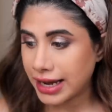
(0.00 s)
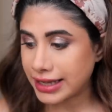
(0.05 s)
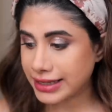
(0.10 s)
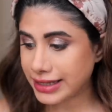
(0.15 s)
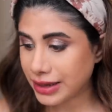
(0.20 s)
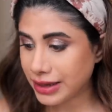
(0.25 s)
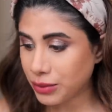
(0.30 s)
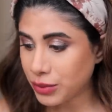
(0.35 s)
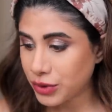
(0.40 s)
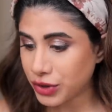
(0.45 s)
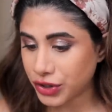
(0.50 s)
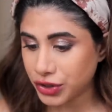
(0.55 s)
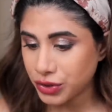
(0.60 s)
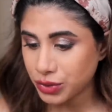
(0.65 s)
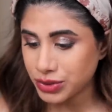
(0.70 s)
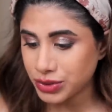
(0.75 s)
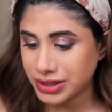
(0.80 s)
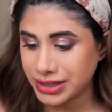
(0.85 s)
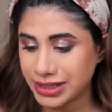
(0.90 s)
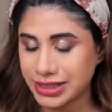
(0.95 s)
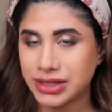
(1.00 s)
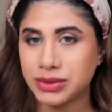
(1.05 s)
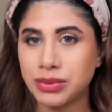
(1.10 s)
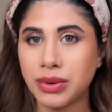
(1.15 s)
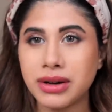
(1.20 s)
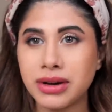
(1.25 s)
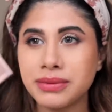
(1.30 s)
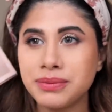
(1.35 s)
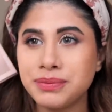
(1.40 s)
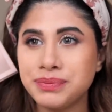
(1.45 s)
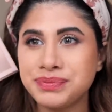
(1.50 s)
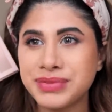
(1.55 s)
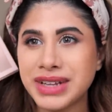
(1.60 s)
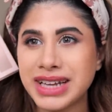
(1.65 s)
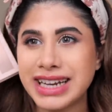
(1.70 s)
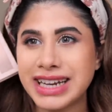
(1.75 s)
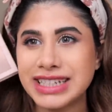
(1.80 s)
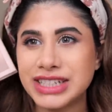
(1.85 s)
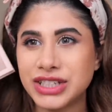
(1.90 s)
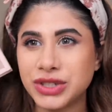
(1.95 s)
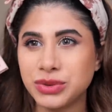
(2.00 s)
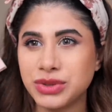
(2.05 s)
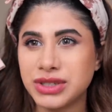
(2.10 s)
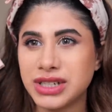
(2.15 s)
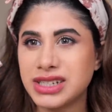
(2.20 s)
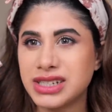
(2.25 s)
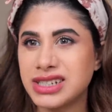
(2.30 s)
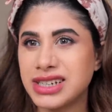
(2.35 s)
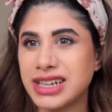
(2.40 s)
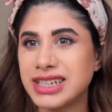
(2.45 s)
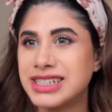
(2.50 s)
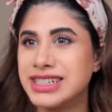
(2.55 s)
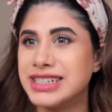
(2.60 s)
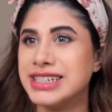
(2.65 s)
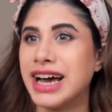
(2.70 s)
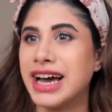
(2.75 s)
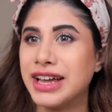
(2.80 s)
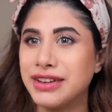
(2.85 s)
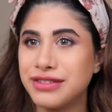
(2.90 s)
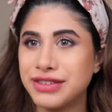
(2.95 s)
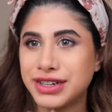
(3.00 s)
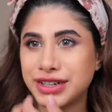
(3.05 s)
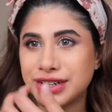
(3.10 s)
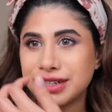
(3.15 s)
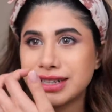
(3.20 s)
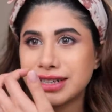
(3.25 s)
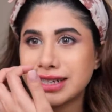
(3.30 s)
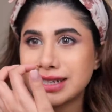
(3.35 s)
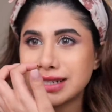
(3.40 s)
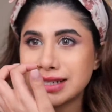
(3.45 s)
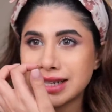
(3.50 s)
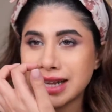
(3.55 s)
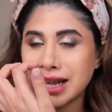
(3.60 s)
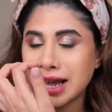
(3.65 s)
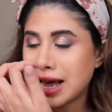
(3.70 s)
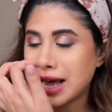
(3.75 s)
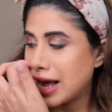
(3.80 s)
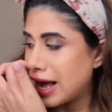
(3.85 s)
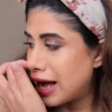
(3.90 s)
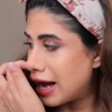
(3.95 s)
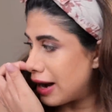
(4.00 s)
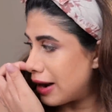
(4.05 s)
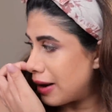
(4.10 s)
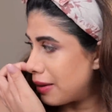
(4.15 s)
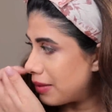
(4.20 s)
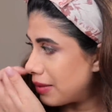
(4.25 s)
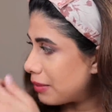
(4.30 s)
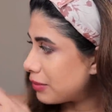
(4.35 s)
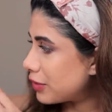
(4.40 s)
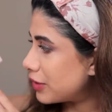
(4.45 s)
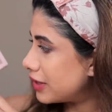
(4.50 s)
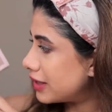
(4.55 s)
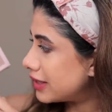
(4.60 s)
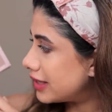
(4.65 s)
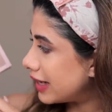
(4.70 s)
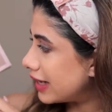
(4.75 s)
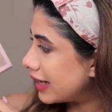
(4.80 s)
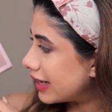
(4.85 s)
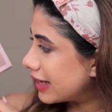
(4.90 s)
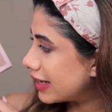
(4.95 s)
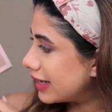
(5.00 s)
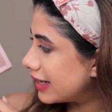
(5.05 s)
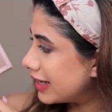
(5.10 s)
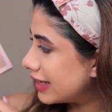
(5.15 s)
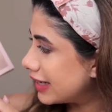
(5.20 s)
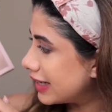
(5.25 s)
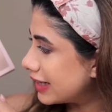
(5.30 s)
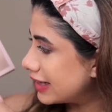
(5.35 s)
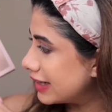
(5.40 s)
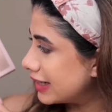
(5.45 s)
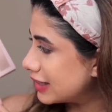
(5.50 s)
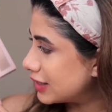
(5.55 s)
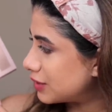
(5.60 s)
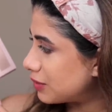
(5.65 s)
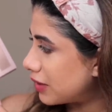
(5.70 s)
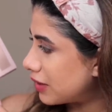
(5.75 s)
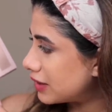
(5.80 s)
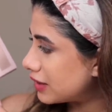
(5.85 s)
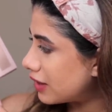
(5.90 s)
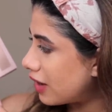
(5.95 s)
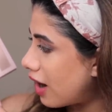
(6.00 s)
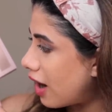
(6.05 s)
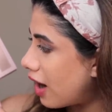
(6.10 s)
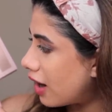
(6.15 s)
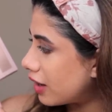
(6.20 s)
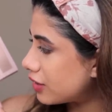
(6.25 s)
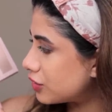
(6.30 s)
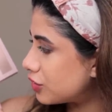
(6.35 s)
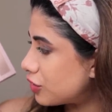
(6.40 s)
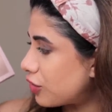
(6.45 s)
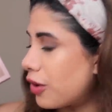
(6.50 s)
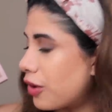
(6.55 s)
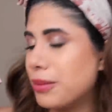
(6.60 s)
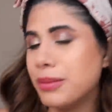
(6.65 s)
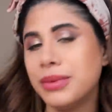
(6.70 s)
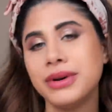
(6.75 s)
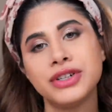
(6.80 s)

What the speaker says: I think I want to use this one. Let's use this. Let's dive into this. I'm gonna take this one, the heartthrob